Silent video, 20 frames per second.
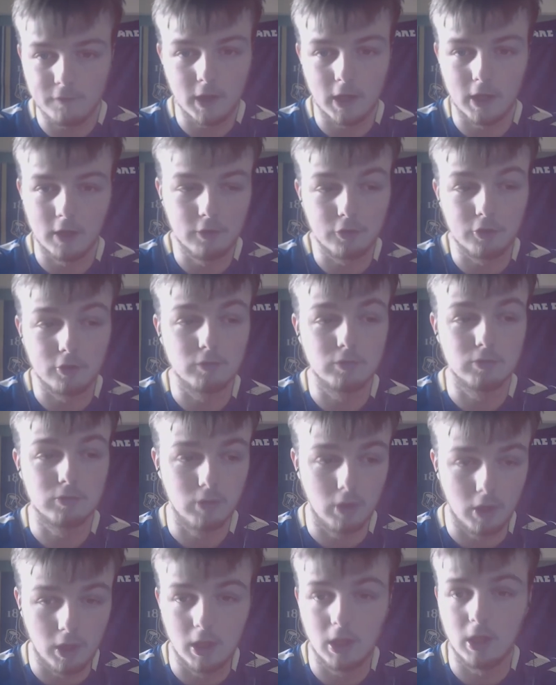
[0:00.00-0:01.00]
fans have
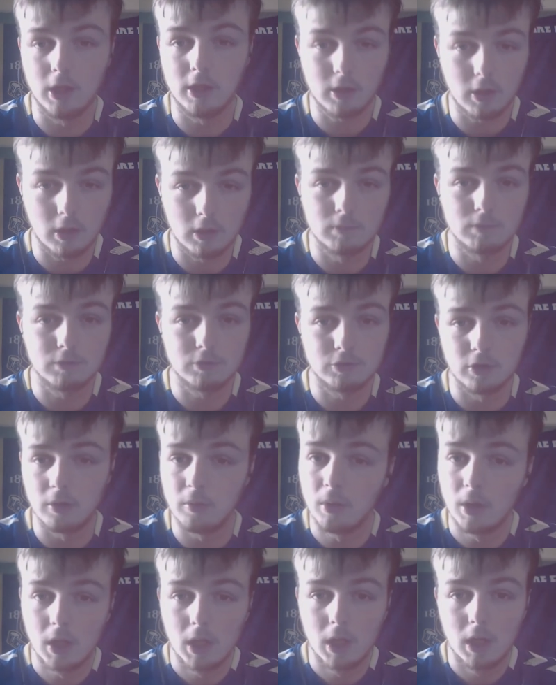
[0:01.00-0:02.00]
really come
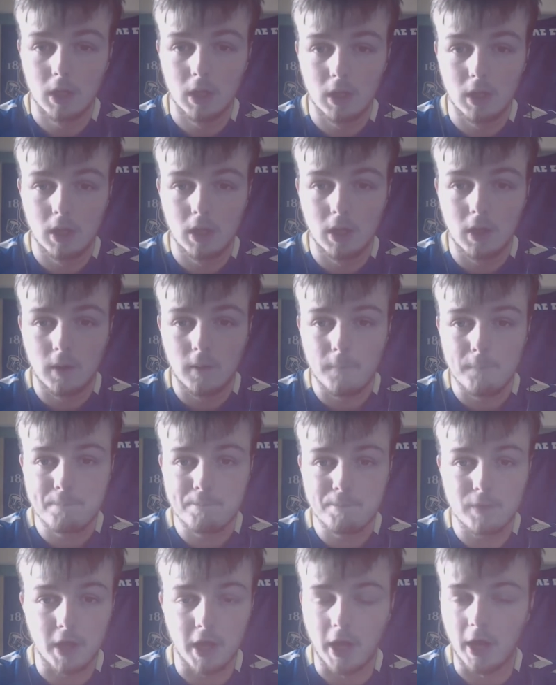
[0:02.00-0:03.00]
through,
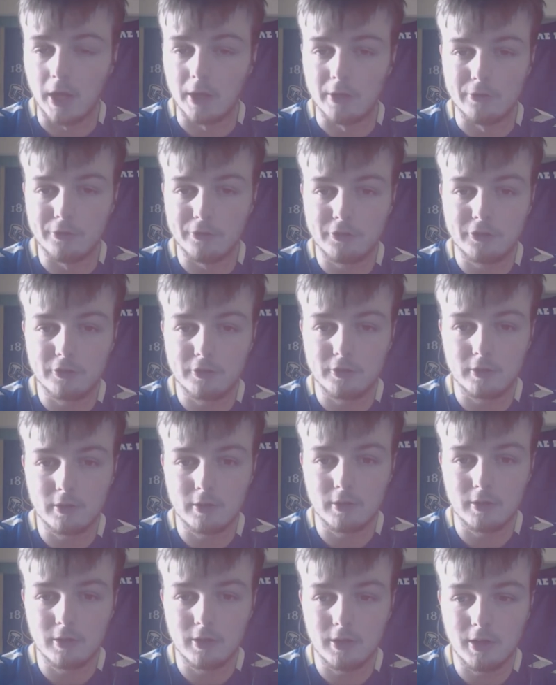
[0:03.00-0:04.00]
and
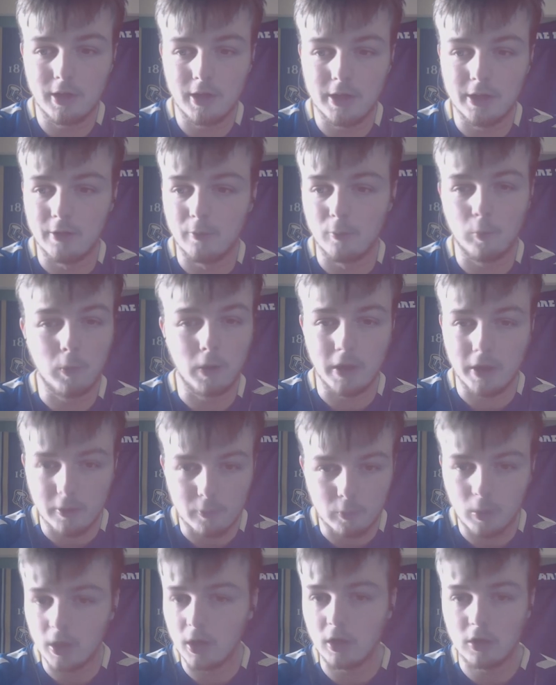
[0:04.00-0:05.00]
in a
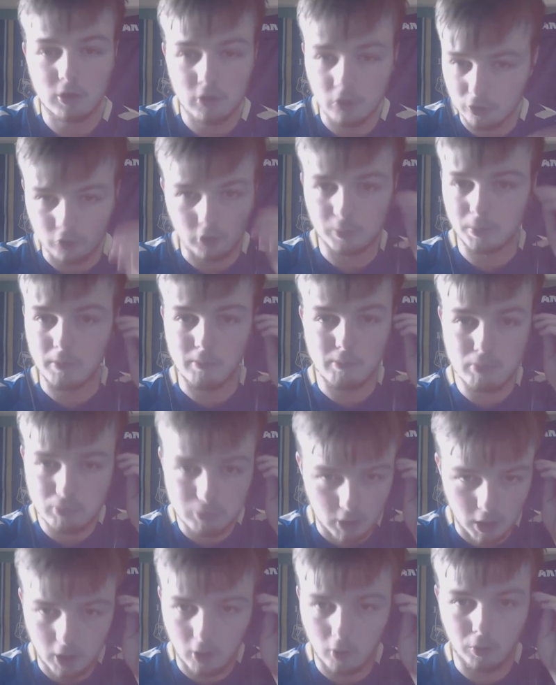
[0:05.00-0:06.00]
weird way I could not be
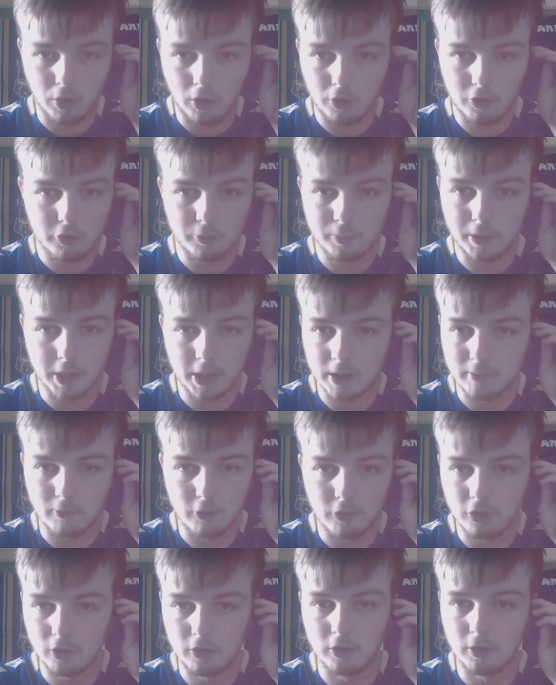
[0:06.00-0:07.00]
prouder to be an
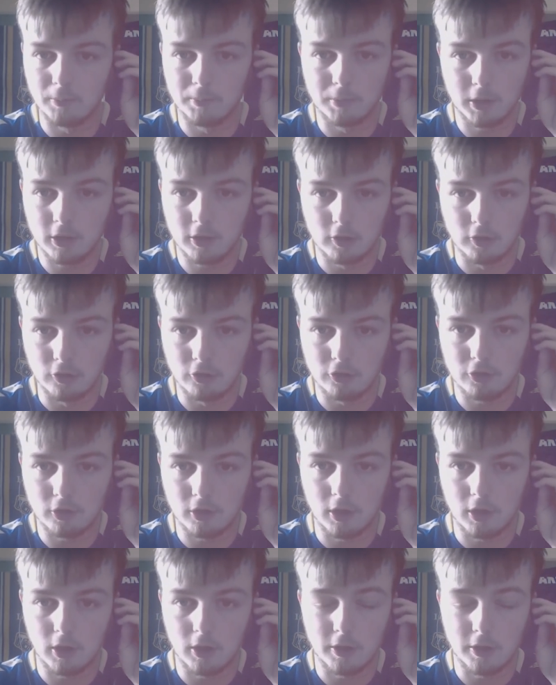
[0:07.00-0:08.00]
Evertonian, because
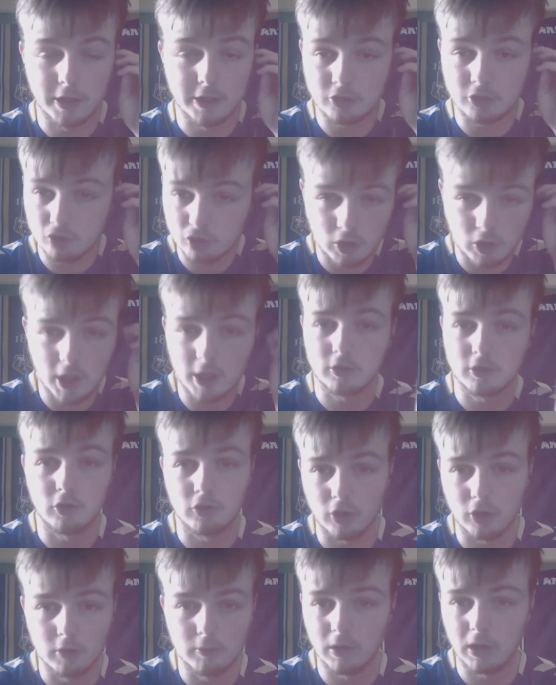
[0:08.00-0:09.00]
they dragged
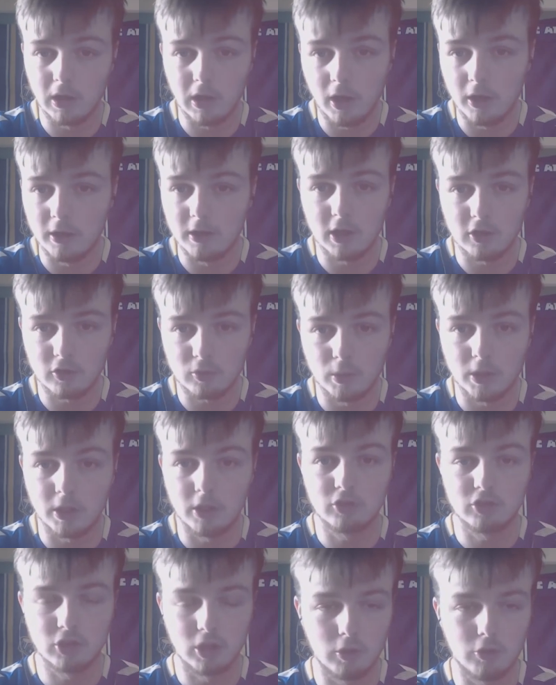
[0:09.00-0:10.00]
us over the line last week
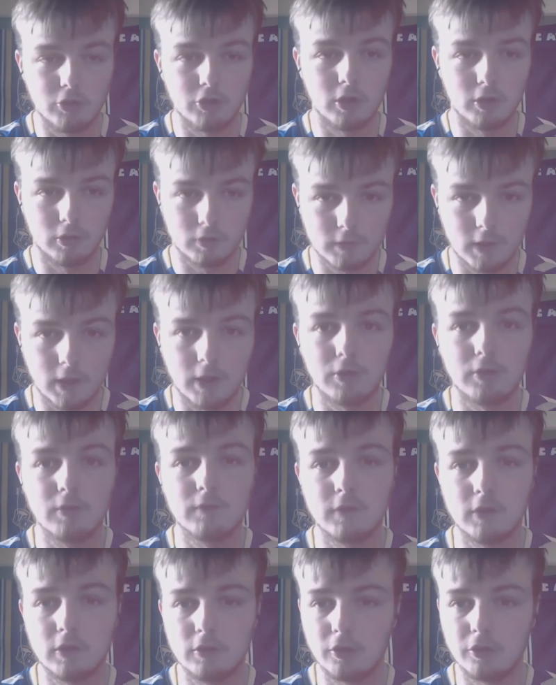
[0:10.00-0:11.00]
at Chelsea, those fans
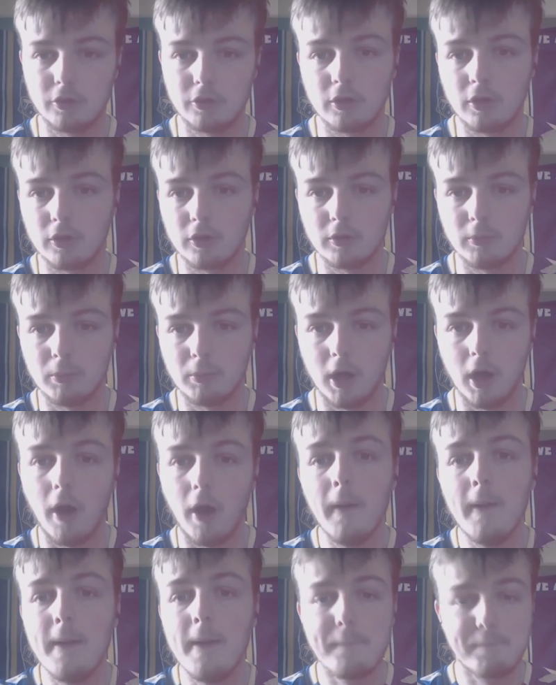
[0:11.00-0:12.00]
that filled into Goodison
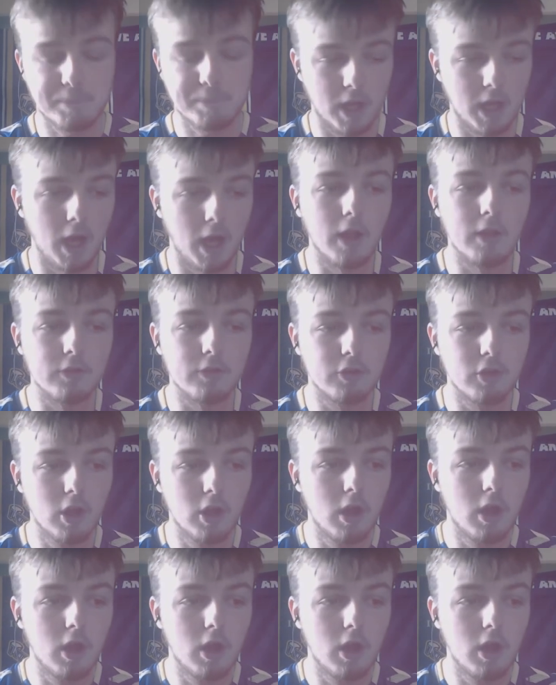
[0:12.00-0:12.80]
Park, and